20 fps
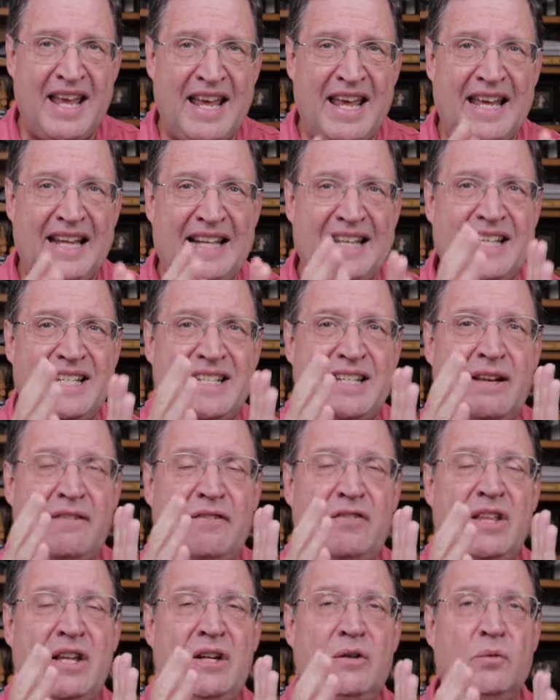at least
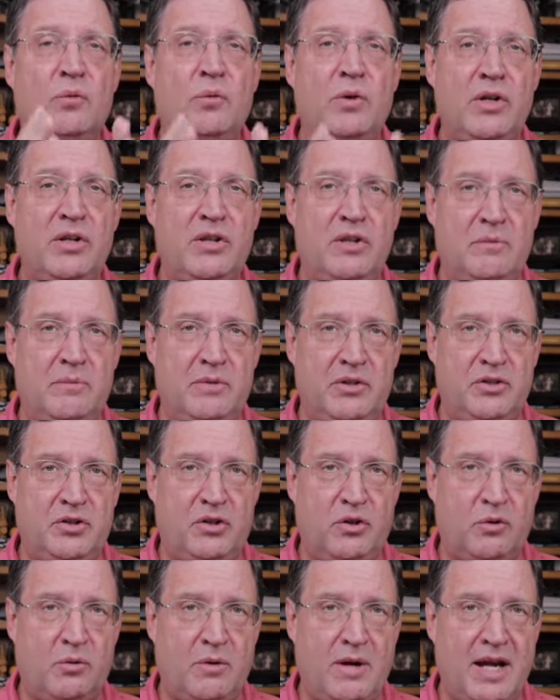if the rhythm is
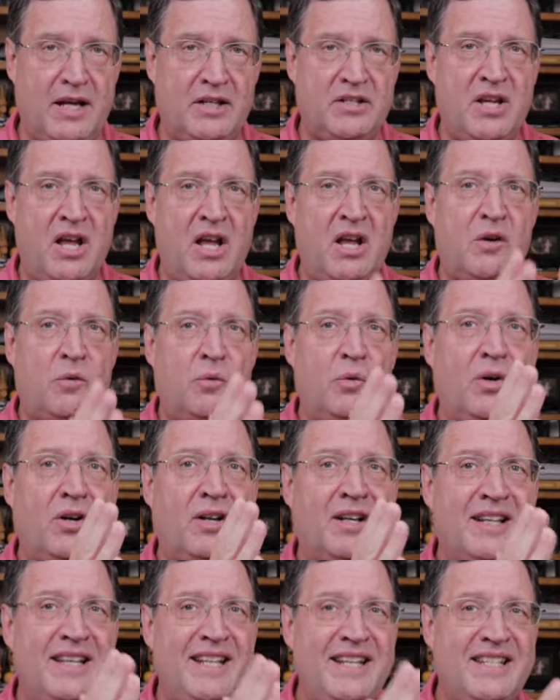correct, we're
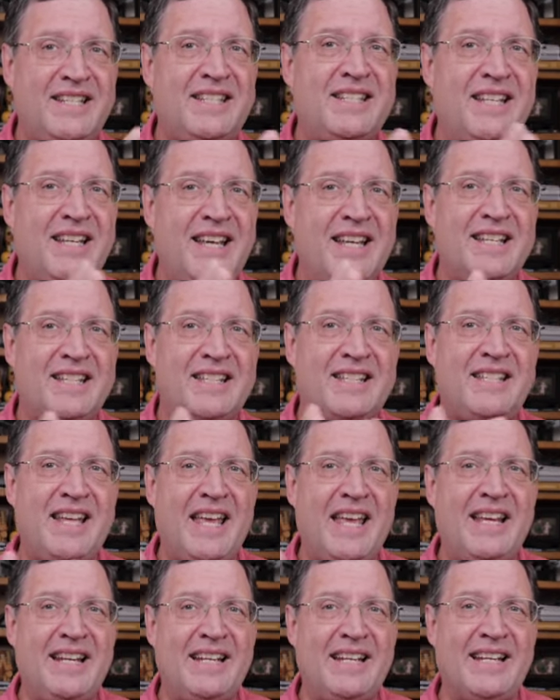at least
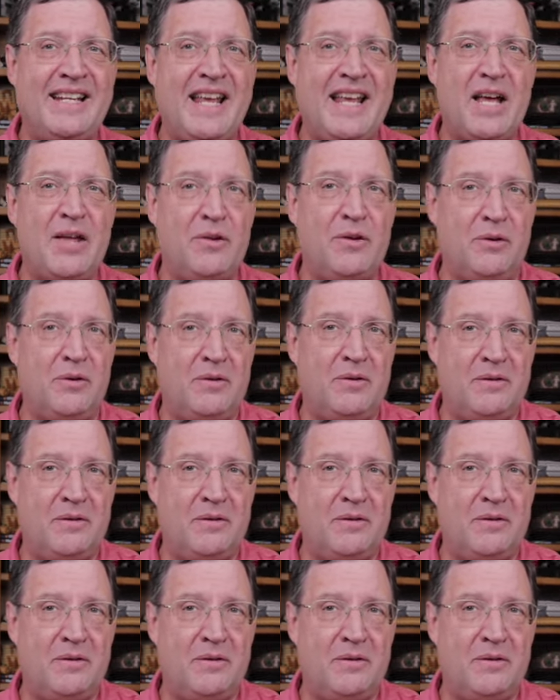staying together.